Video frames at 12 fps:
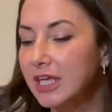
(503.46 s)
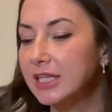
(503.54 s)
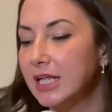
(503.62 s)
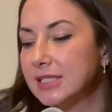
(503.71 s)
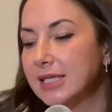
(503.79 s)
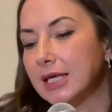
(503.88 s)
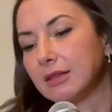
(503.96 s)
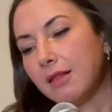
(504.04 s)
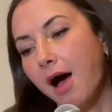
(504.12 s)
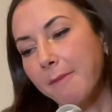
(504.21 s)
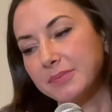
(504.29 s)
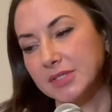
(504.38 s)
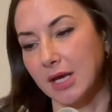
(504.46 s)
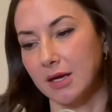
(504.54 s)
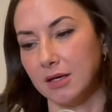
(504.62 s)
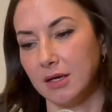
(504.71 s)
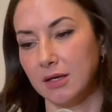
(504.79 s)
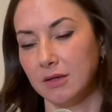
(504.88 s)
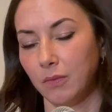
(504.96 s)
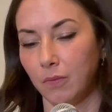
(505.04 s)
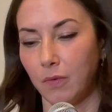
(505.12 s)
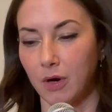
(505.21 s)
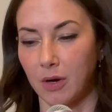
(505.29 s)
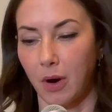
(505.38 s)
like that's like lopsided
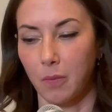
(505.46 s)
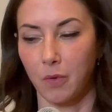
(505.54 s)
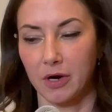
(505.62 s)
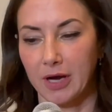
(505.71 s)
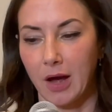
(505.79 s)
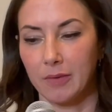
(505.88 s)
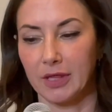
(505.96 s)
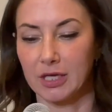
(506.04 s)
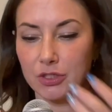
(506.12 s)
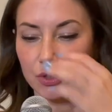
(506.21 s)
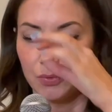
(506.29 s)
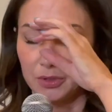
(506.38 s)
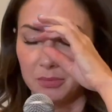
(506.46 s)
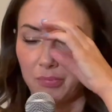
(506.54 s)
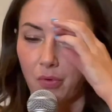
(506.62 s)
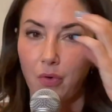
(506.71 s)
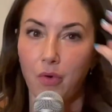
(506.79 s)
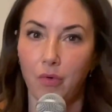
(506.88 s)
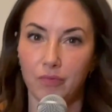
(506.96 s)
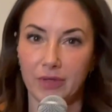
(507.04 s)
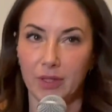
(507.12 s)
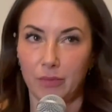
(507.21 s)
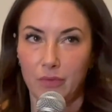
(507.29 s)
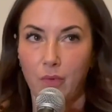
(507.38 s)
a workout, like because you only bowl
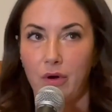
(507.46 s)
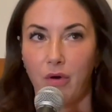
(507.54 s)
really with one